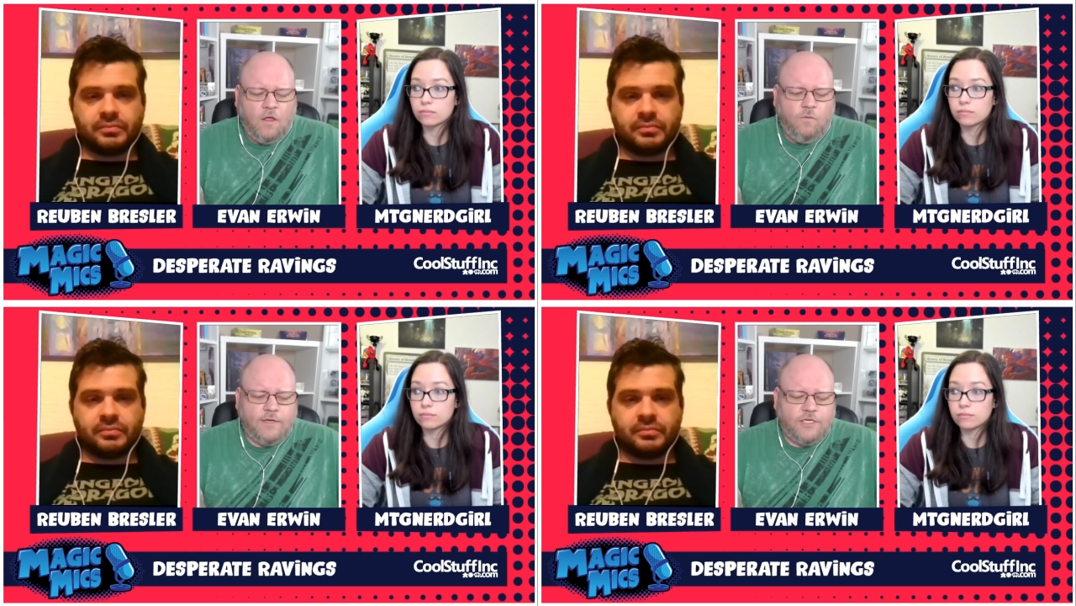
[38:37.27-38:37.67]

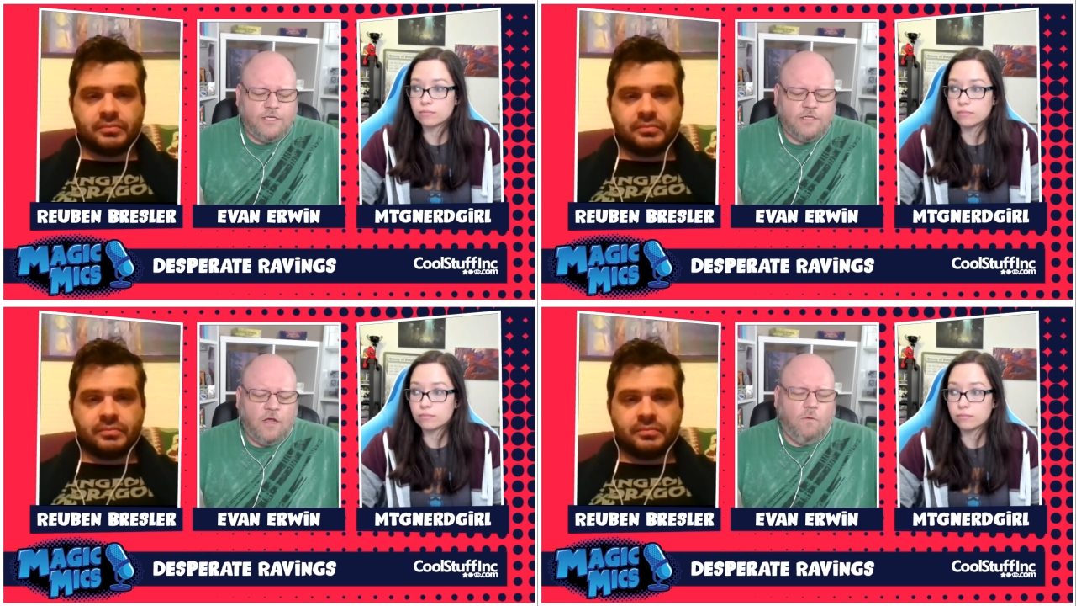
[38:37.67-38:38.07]
Speaker 1: which
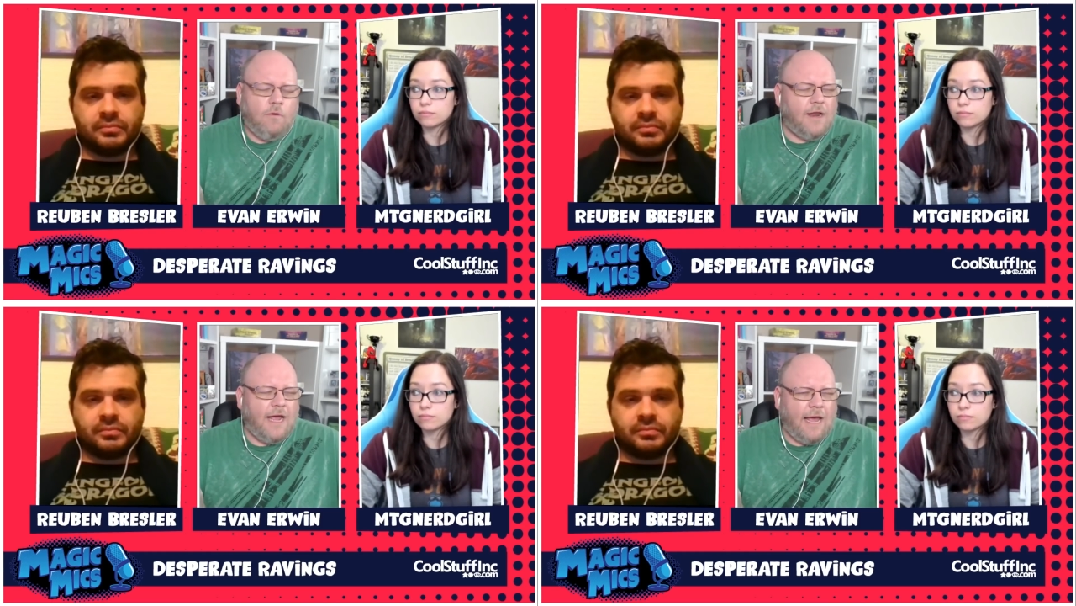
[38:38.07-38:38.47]
is
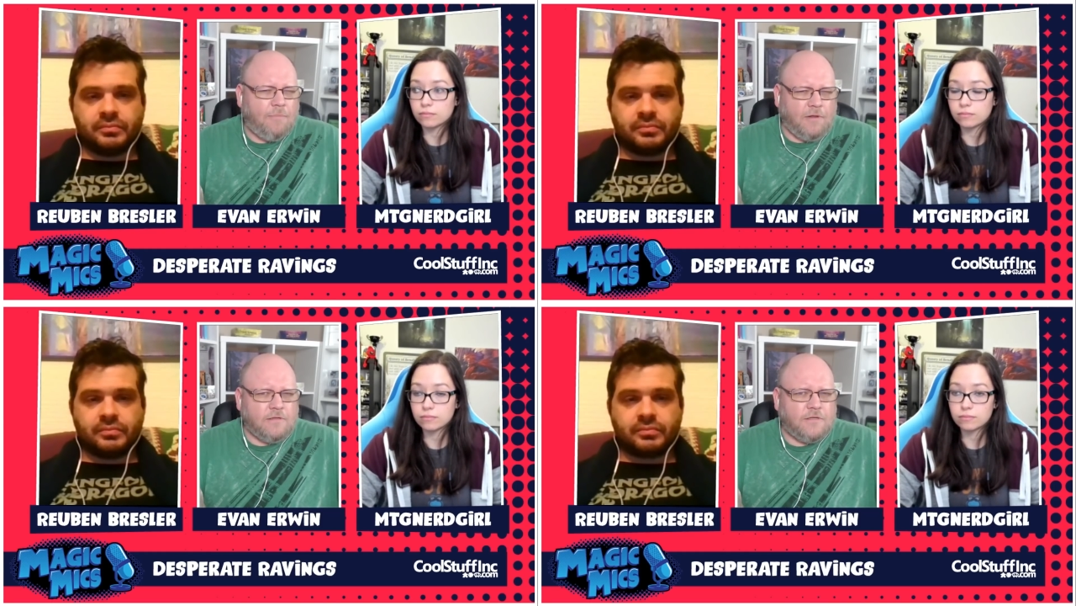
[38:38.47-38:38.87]
what
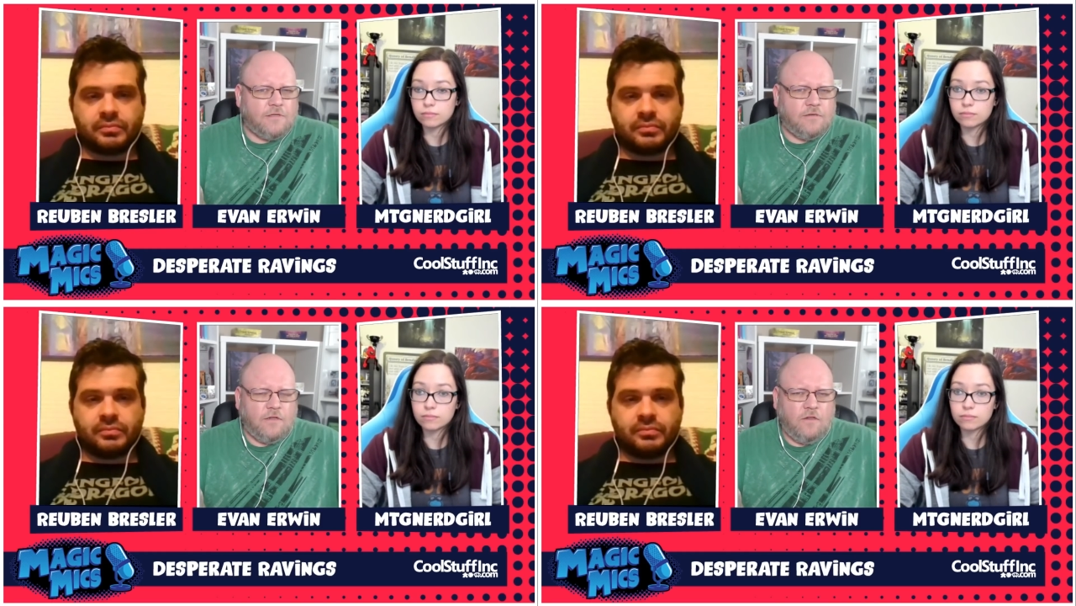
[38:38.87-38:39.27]

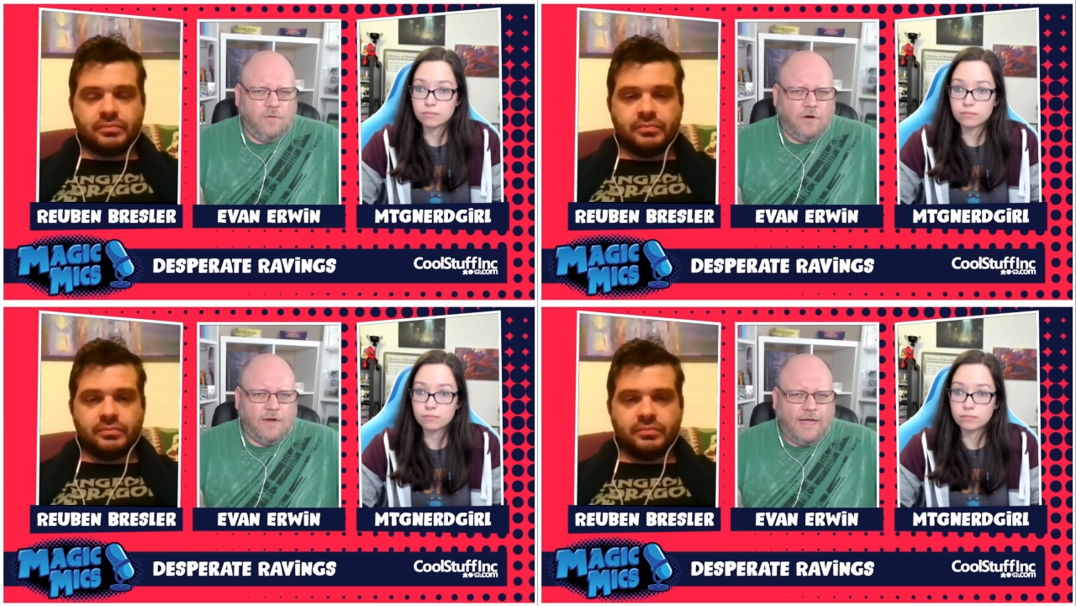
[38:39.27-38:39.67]
happens to
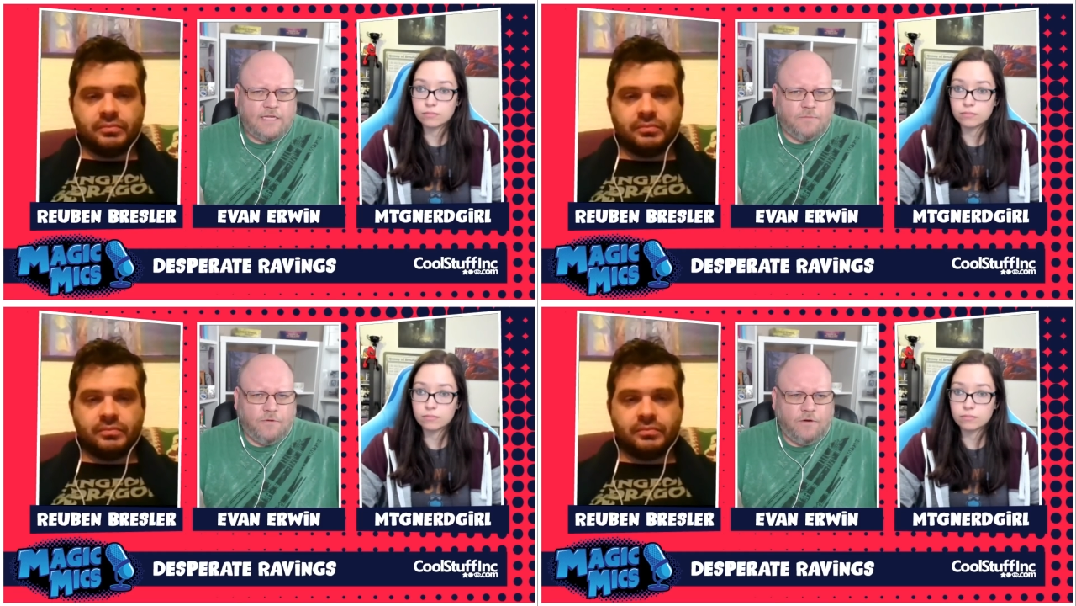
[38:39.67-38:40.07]
Luminarch
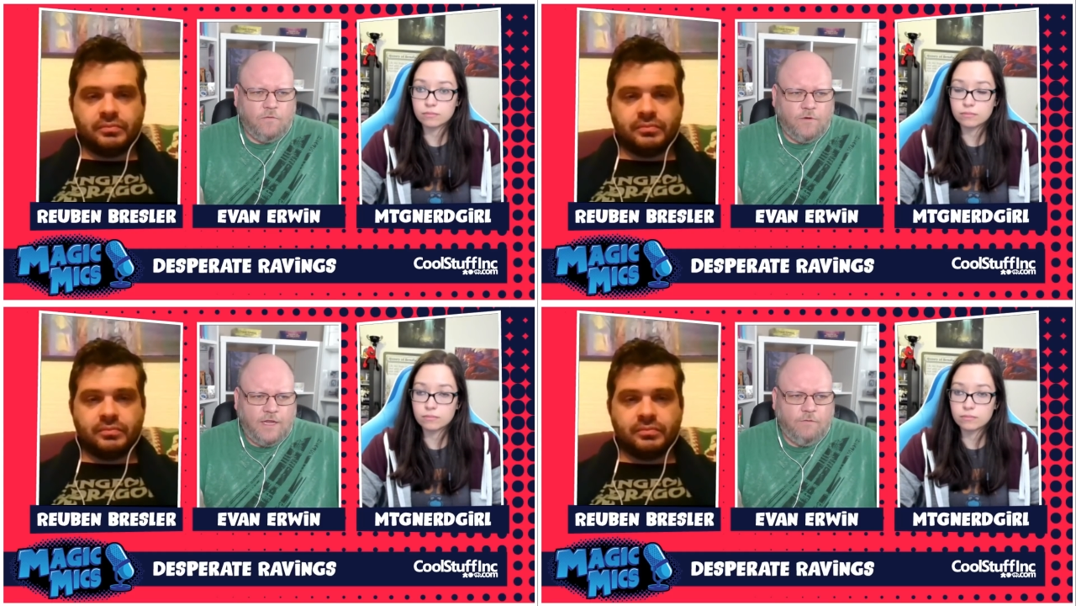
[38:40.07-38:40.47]

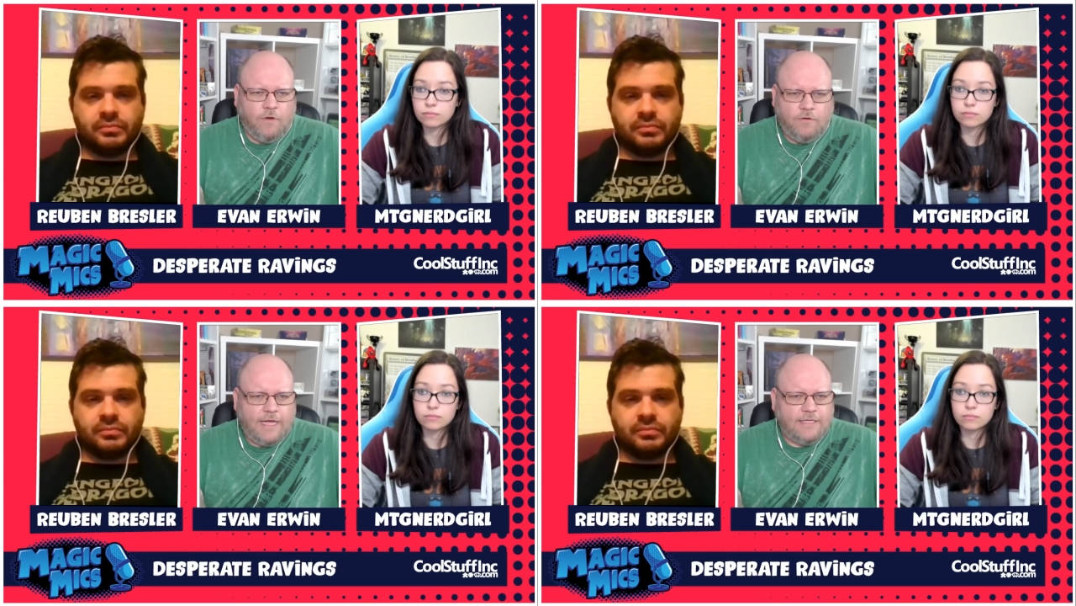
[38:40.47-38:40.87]
Aspirant when it
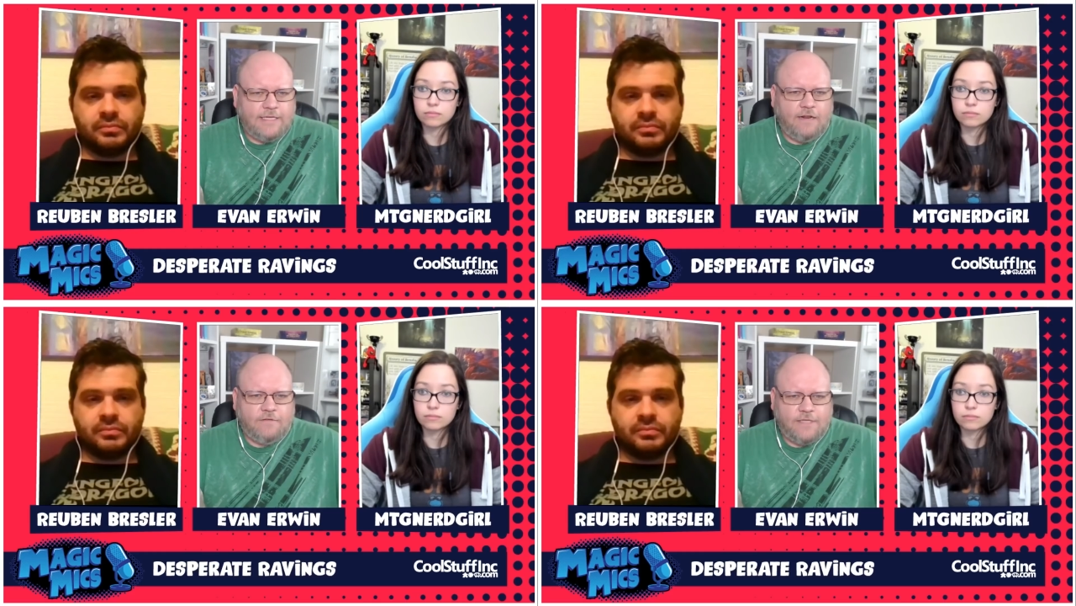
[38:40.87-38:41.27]
rotates
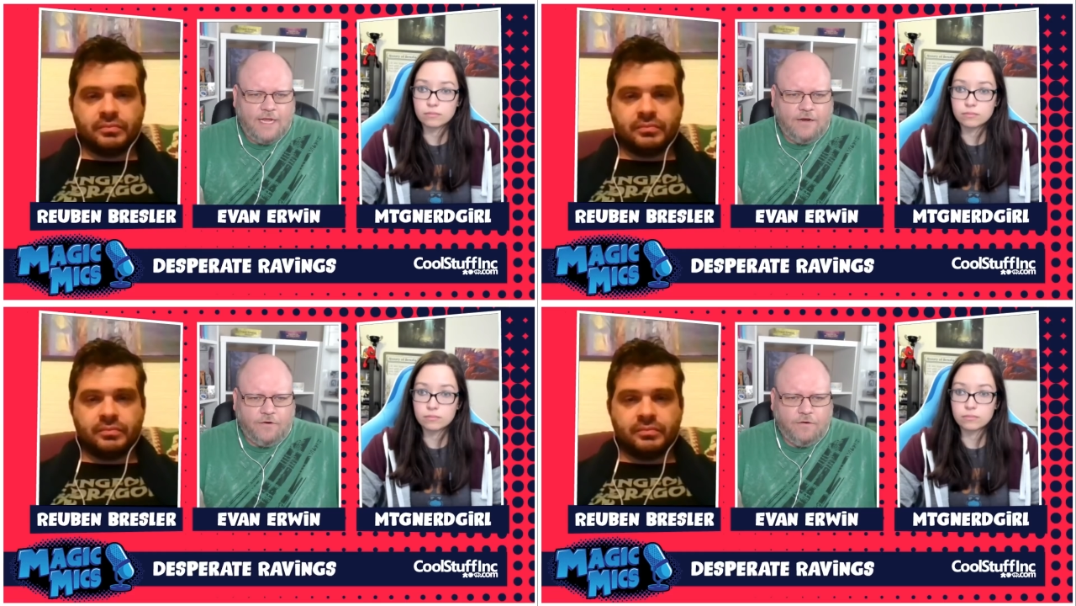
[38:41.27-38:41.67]
out of
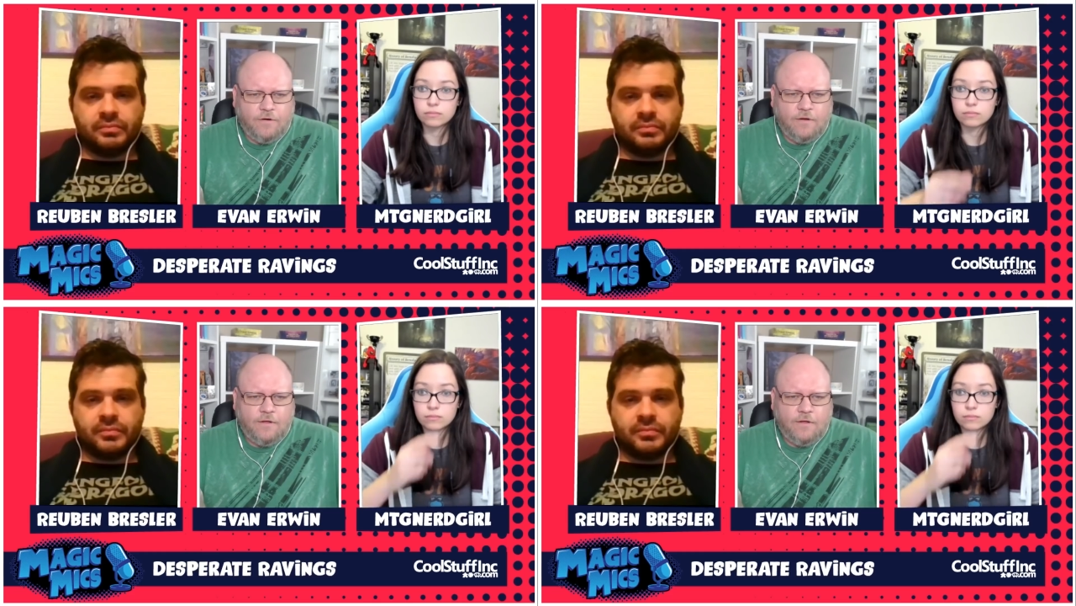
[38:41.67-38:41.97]
standard?